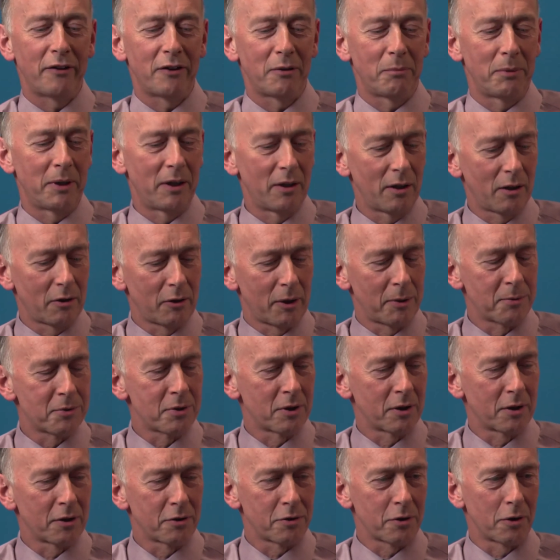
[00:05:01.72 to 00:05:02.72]
have to be a
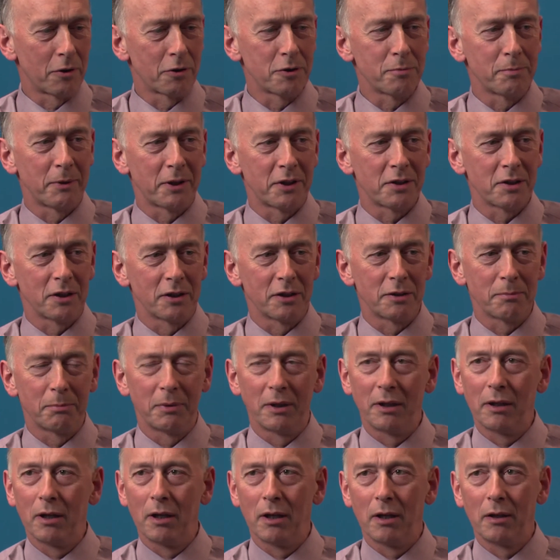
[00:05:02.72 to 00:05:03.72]
corruption control specialist,
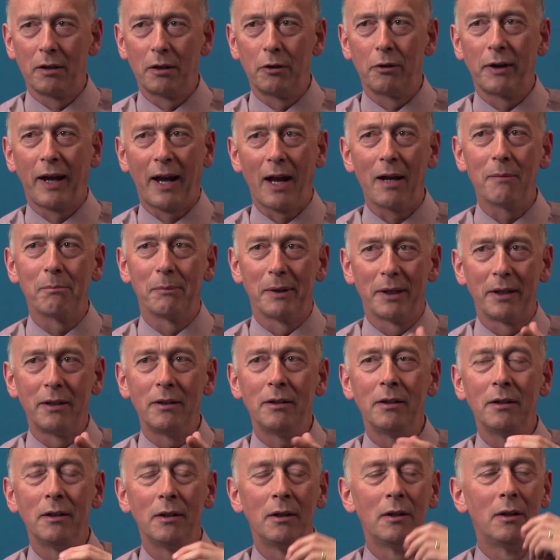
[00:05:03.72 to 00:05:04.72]
but you can
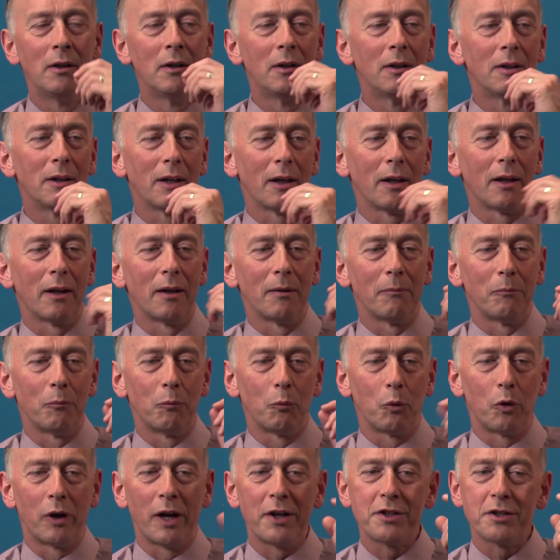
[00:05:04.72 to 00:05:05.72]
be.
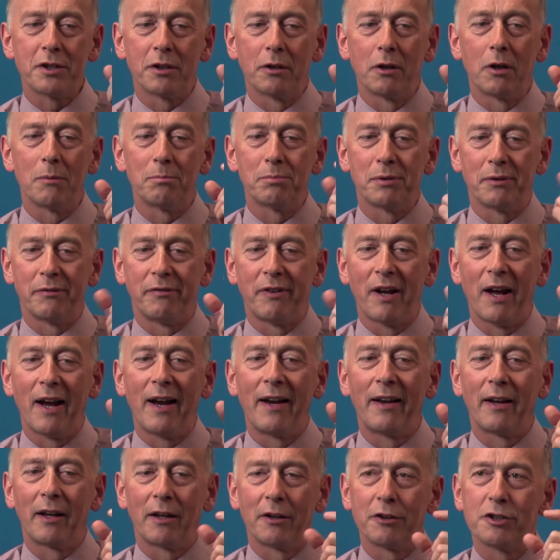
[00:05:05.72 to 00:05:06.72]
We're actually not
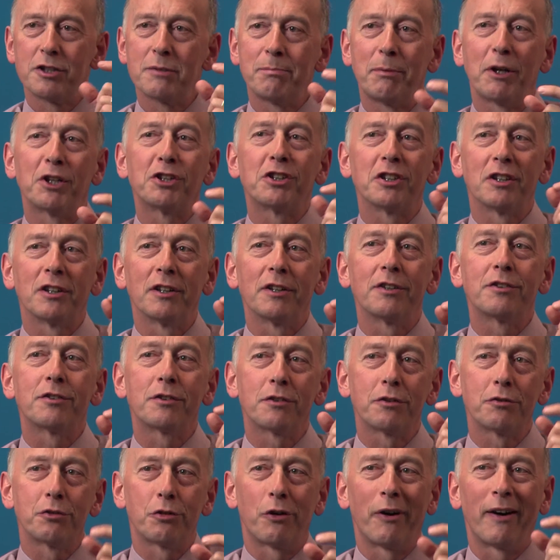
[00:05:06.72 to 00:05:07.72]
providing
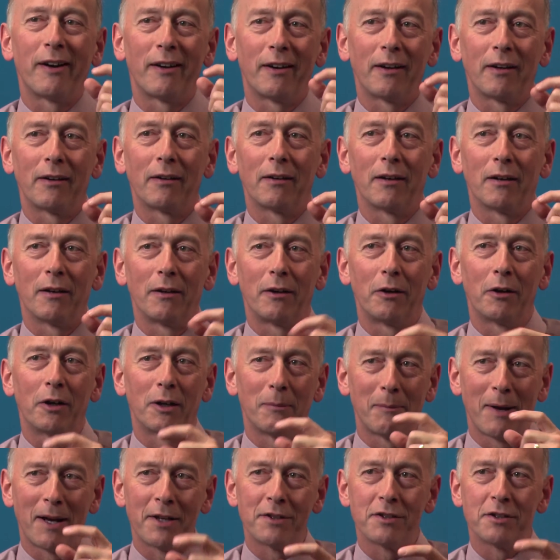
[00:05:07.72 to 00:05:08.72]
specialist training. You
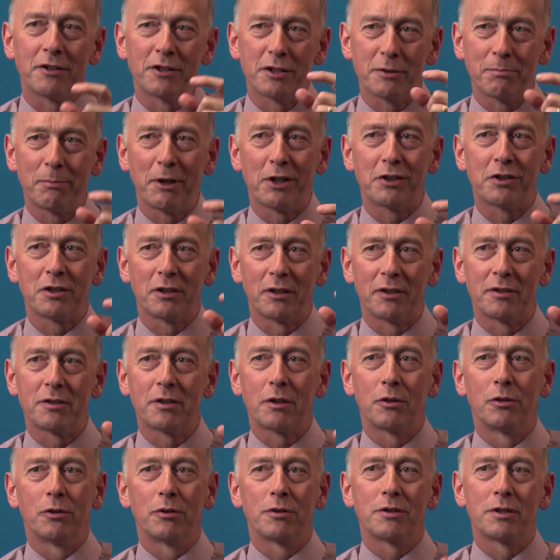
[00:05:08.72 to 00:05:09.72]
can imagine
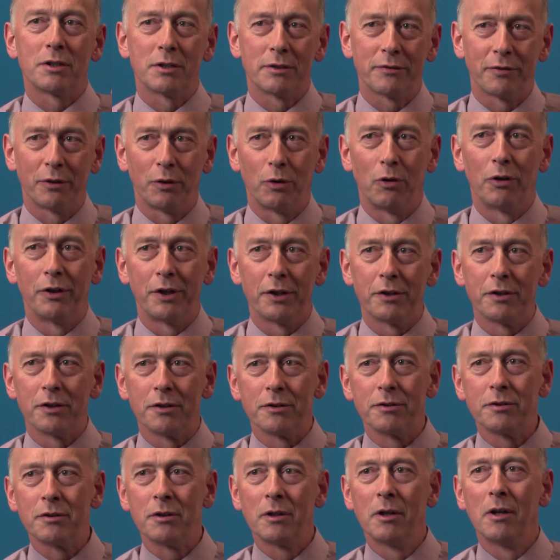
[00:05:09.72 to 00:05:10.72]
specialist courses for
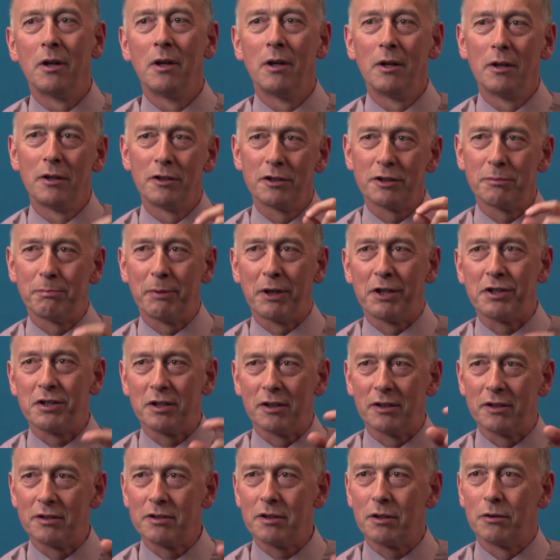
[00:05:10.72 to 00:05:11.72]
auditors,
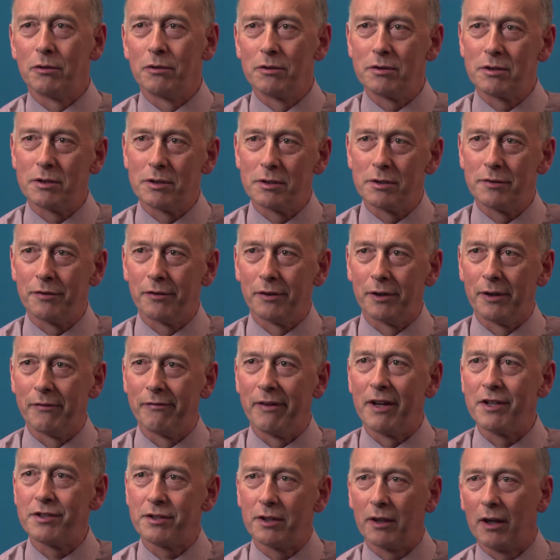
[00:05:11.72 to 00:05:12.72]
specialist courses for
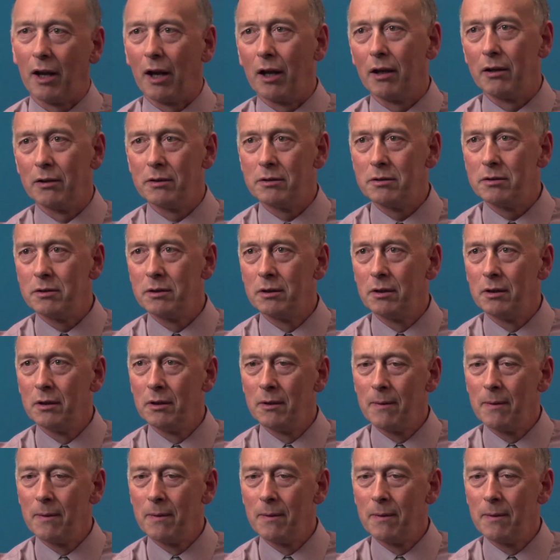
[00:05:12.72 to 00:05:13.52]
investigators.